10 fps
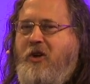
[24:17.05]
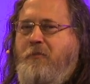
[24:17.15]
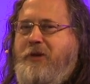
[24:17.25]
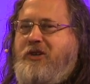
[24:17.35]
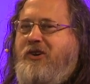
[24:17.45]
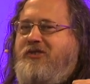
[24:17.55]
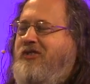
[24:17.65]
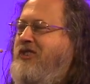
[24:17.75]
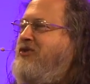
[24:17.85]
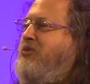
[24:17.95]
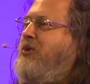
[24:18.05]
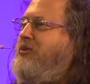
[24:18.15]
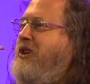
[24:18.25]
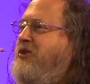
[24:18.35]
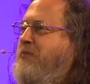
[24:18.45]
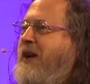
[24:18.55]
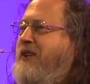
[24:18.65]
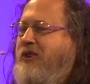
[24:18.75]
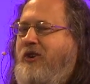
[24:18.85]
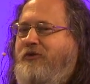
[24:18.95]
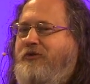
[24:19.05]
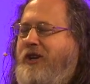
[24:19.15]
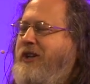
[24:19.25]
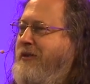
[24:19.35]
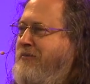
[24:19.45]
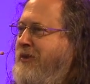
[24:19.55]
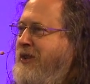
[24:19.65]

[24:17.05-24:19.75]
because this will respect our freedom.